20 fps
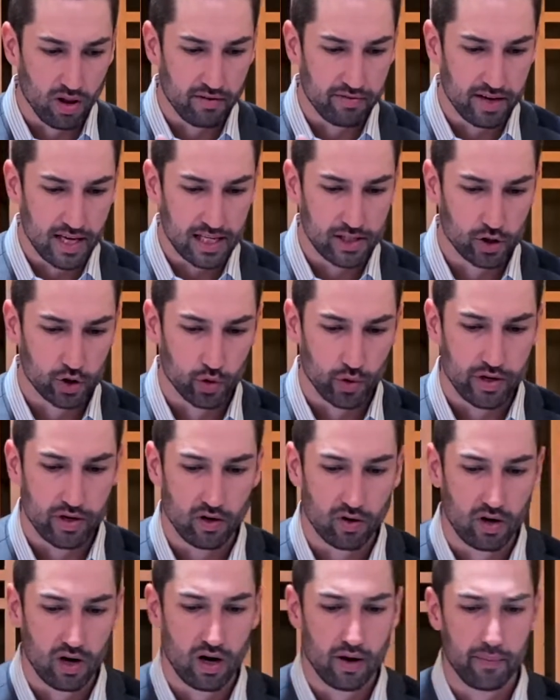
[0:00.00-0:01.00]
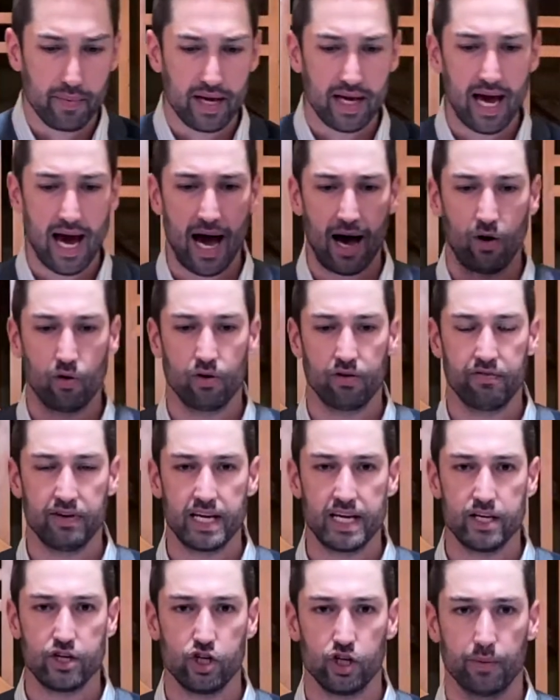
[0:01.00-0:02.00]
of Israel coming out of
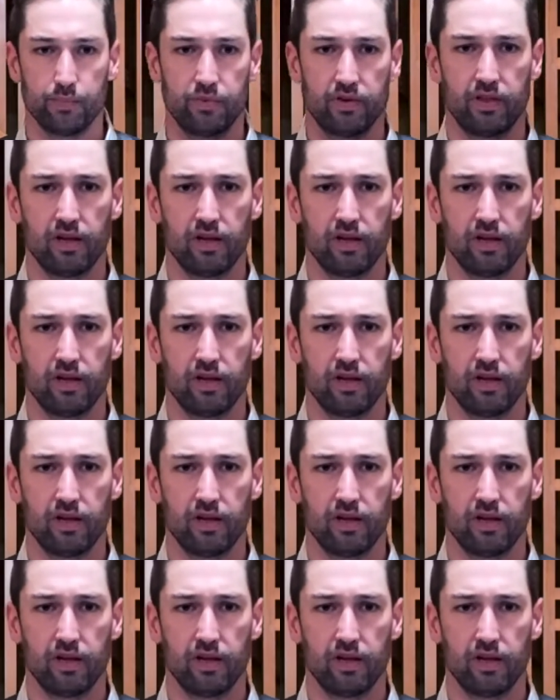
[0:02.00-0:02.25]
Egypt.